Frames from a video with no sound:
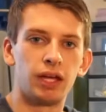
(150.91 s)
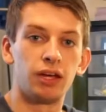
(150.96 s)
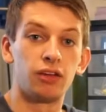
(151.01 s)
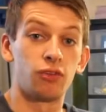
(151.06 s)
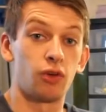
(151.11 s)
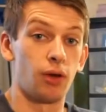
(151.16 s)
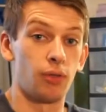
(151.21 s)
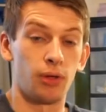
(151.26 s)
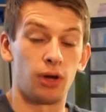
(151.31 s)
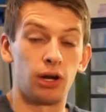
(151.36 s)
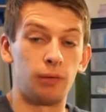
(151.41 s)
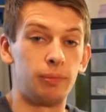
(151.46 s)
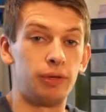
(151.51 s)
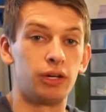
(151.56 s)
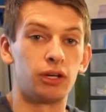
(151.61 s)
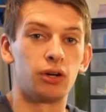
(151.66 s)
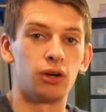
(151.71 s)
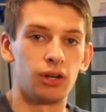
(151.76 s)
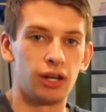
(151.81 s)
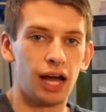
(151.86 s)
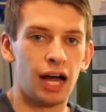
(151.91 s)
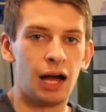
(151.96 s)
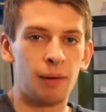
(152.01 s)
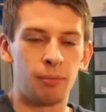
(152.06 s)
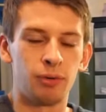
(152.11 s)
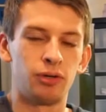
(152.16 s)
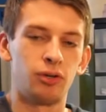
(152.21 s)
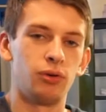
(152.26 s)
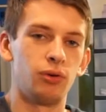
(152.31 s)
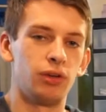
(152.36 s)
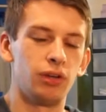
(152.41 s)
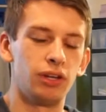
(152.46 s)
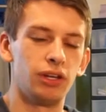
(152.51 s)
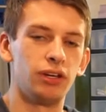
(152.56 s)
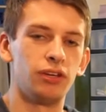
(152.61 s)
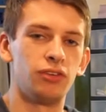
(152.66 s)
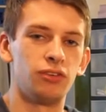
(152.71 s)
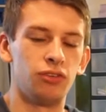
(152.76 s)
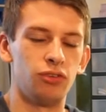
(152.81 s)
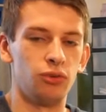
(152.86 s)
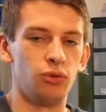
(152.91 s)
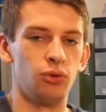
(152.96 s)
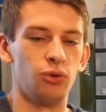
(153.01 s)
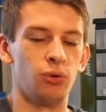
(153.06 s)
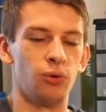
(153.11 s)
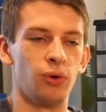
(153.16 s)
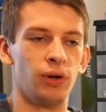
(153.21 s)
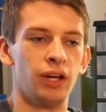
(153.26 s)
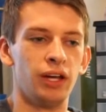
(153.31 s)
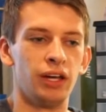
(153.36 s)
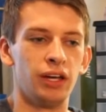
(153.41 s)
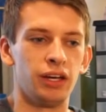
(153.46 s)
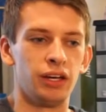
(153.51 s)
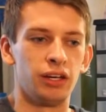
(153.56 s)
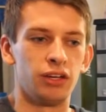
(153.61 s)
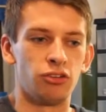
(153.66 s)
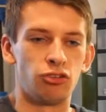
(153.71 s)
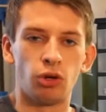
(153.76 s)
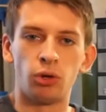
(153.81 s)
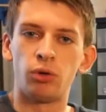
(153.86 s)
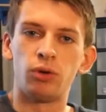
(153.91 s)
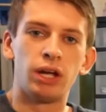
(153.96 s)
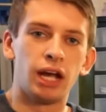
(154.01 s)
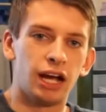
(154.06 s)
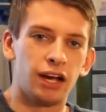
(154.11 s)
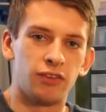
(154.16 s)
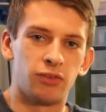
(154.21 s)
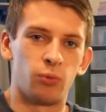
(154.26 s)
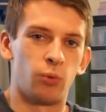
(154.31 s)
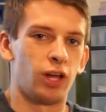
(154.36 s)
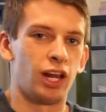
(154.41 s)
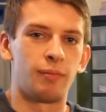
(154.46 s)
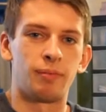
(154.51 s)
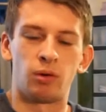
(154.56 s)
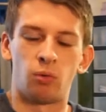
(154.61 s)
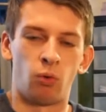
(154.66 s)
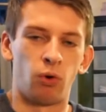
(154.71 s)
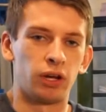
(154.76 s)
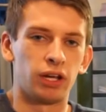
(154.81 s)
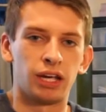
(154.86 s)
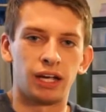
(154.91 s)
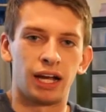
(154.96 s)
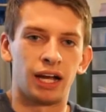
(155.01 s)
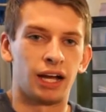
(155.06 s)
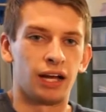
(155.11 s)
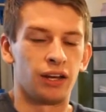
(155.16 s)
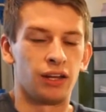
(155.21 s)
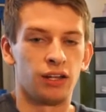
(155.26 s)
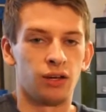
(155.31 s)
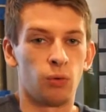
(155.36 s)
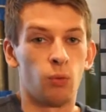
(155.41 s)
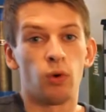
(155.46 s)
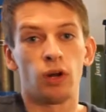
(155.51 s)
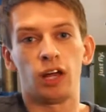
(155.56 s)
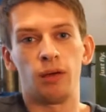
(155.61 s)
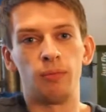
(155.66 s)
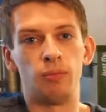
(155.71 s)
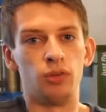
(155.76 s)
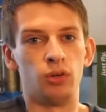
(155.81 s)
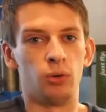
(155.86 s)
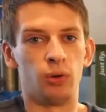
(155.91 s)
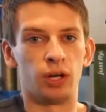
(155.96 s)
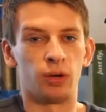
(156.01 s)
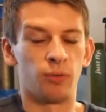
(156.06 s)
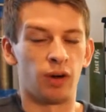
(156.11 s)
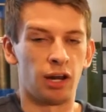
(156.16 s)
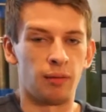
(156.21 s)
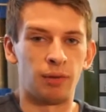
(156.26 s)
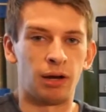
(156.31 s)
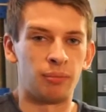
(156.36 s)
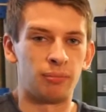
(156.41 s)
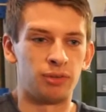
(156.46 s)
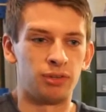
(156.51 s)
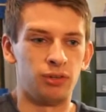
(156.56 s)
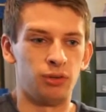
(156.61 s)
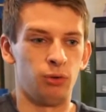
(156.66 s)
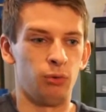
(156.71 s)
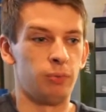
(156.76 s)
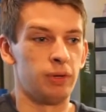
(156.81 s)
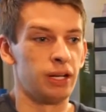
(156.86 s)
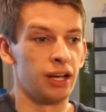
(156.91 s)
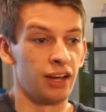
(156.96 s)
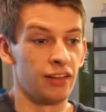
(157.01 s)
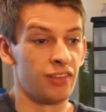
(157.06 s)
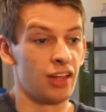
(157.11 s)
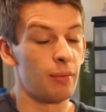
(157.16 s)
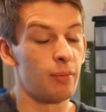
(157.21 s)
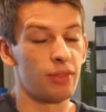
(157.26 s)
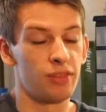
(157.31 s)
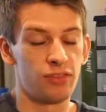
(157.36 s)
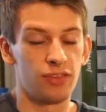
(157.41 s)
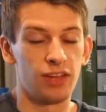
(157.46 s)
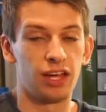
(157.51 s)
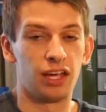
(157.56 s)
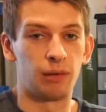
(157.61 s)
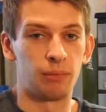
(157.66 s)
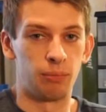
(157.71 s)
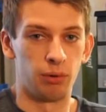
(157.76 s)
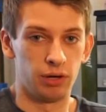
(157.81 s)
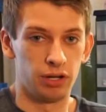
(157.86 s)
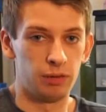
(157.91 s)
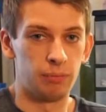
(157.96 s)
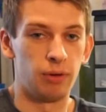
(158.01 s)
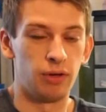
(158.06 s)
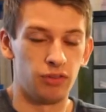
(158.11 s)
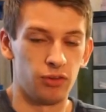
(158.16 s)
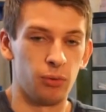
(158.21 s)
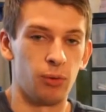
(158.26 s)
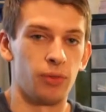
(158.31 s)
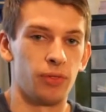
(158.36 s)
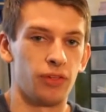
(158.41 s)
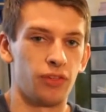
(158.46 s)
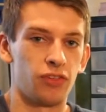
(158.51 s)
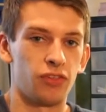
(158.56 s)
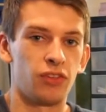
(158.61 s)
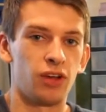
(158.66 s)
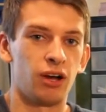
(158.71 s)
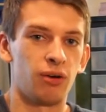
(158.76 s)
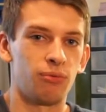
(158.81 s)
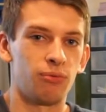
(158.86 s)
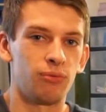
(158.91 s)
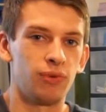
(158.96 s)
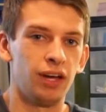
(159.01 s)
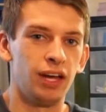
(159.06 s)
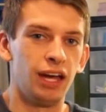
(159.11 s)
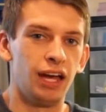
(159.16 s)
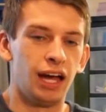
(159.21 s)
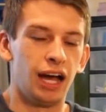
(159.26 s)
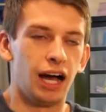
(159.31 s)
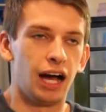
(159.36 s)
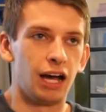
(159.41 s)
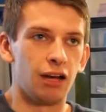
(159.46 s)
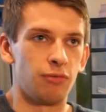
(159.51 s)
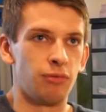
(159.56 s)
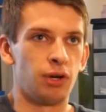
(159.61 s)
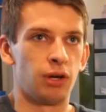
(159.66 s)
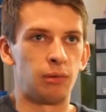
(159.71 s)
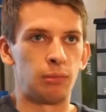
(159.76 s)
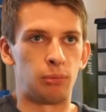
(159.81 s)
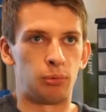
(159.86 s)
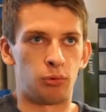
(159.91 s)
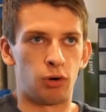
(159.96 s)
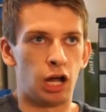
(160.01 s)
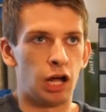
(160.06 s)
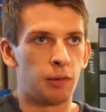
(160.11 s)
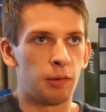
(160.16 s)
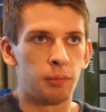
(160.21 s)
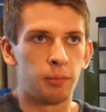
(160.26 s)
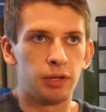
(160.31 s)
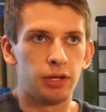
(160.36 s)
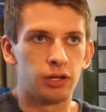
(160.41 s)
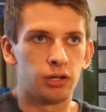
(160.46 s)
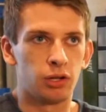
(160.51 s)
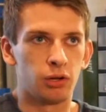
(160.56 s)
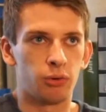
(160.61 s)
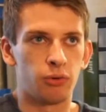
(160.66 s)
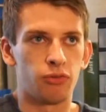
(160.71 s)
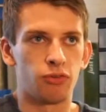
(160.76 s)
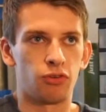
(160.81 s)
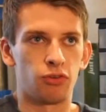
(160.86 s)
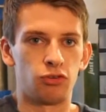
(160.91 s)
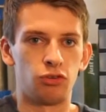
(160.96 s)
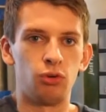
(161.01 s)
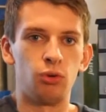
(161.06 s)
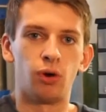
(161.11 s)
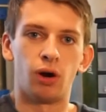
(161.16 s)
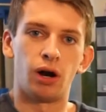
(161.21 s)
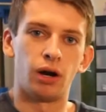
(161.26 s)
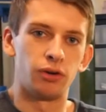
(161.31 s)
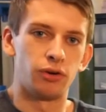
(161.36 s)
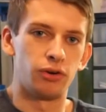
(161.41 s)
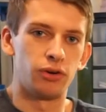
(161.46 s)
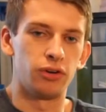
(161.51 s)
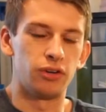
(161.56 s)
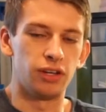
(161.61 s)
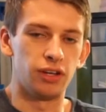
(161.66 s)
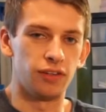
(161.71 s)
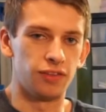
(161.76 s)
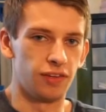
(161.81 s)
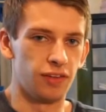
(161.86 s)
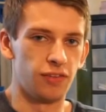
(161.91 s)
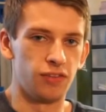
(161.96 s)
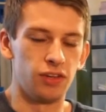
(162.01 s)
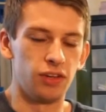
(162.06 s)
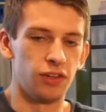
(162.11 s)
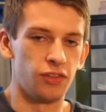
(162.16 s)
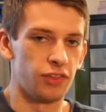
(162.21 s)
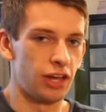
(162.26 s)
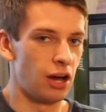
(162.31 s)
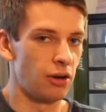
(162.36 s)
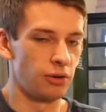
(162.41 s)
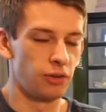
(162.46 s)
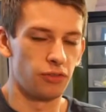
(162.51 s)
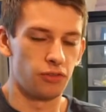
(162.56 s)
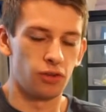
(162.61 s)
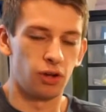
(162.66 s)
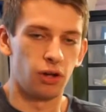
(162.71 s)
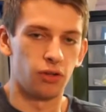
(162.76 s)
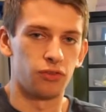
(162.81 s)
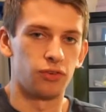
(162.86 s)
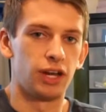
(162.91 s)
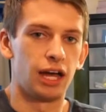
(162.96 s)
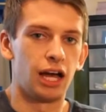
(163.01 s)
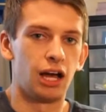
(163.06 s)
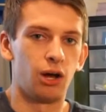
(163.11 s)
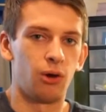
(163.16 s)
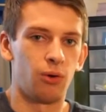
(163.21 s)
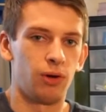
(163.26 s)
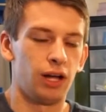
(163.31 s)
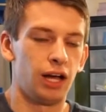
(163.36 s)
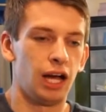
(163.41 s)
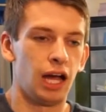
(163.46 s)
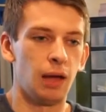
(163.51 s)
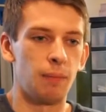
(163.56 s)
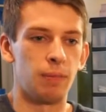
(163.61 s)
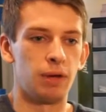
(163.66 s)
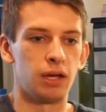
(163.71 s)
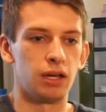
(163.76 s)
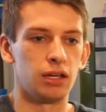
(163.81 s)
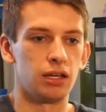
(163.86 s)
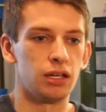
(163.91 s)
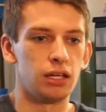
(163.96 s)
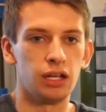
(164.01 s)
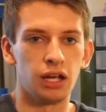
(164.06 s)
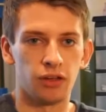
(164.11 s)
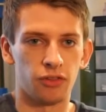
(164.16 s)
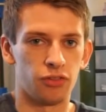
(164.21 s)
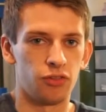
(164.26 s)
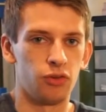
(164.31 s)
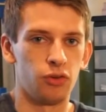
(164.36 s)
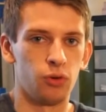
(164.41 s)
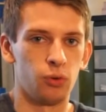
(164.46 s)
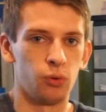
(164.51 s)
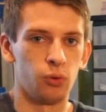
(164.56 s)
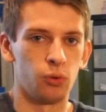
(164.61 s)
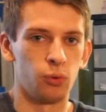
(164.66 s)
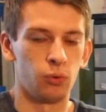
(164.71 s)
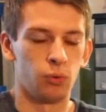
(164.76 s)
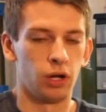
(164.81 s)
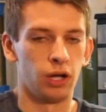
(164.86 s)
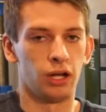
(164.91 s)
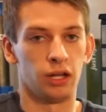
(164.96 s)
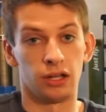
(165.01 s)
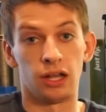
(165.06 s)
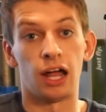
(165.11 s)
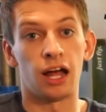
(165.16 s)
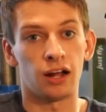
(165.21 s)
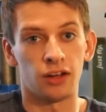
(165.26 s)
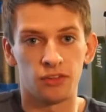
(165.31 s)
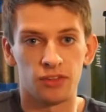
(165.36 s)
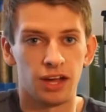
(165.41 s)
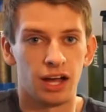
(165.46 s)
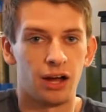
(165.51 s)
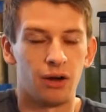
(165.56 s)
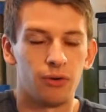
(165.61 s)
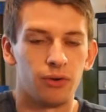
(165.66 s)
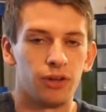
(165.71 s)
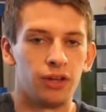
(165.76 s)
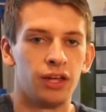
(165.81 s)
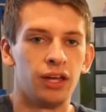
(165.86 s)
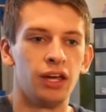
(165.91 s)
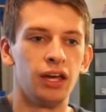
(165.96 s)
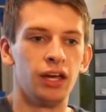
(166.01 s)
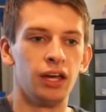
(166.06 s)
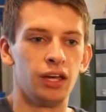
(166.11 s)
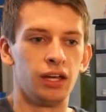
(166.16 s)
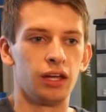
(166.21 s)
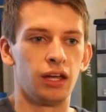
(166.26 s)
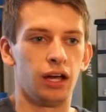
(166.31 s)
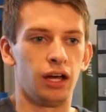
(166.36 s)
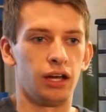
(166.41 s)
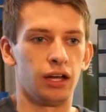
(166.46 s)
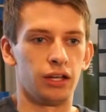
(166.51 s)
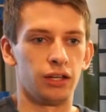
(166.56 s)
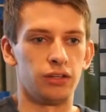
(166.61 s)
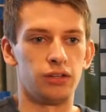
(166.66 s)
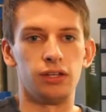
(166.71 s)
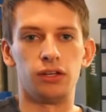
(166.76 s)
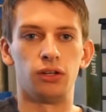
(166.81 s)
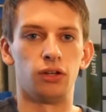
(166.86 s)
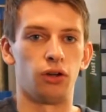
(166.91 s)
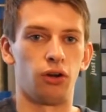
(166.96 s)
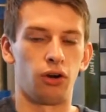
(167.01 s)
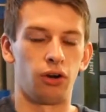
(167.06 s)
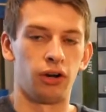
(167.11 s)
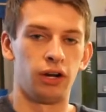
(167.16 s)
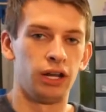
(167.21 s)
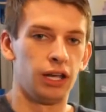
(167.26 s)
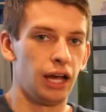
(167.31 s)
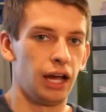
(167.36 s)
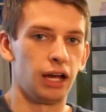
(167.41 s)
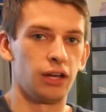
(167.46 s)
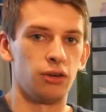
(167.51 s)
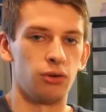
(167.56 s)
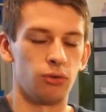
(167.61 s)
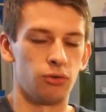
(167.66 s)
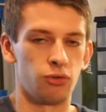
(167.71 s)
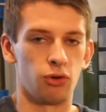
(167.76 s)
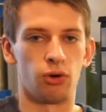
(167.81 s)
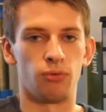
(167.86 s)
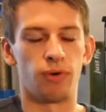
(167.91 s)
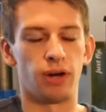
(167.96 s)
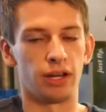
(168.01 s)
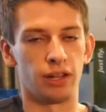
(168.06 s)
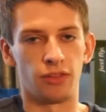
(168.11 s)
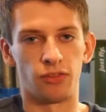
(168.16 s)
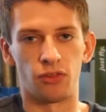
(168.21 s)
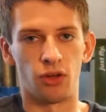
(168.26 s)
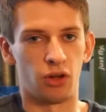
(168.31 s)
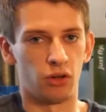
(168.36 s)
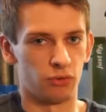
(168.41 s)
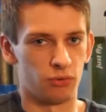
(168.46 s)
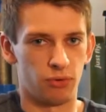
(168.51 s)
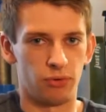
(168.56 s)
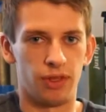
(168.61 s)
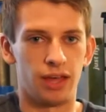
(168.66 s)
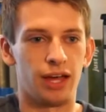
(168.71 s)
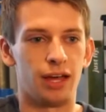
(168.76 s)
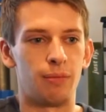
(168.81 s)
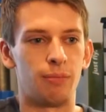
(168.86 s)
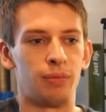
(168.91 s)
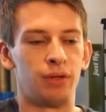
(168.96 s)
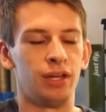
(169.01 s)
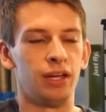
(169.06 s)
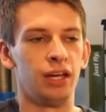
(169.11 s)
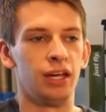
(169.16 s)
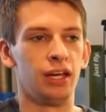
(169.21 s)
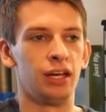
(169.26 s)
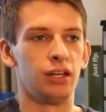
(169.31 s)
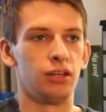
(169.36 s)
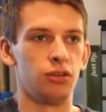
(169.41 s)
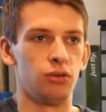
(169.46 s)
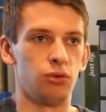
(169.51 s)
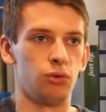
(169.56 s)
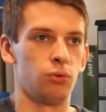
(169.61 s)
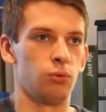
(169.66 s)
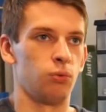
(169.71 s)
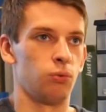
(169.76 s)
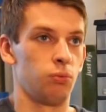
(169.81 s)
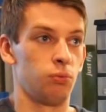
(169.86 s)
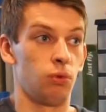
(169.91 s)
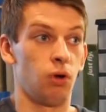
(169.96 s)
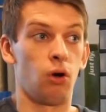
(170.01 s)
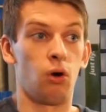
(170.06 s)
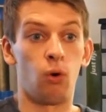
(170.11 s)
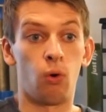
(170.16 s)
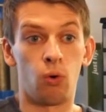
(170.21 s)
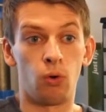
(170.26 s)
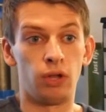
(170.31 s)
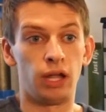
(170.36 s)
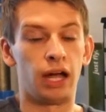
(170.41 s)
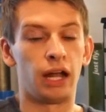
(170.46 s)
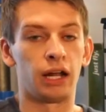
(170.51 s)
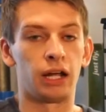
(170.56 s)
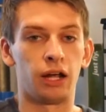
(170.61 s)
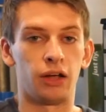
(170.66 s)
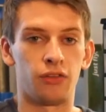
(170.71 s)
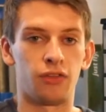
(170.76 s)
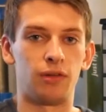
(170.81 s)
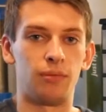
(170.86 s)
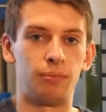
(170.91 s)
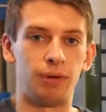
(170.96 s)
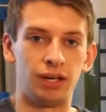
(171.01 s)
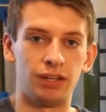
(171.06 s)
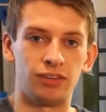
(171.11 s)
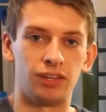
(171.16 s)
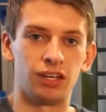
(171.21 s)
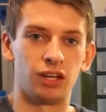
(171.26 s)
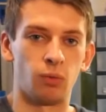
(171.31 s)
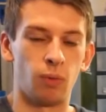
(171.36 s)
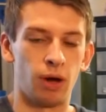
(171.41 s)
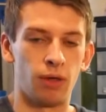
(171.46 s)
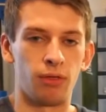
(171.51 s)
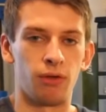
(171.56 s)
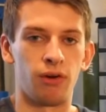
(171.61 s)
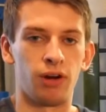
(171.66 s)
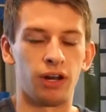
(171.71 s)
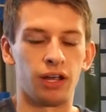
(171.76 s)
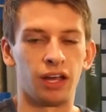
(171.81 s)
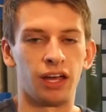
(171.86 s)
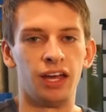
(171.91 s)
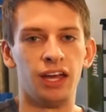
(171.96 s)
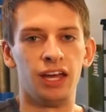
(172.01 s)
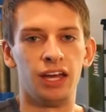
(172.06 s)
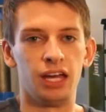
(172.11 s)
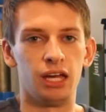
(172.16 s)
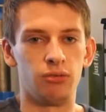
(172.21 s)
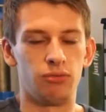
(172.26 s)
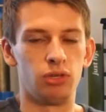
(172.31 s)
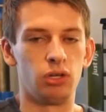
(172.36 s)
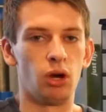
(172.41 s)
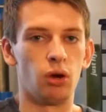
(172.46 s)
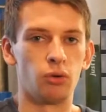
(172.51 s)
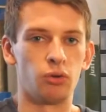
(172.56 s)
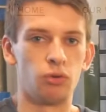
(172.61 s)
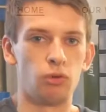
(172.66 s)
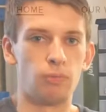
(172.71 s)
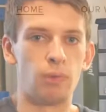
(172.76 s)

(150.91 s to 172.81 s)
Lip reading: So I thought it'd be a good opportunity to show you guys what I've been working on, what I'm doing, what I'm up to, because I've been staying pretty busy with this stuff. I've done probably close to 200 DCC sound installs now. I'm a ESU lock sound dealer. I do certified installs for them, do a whole lot of custom painting and weathering. If you go to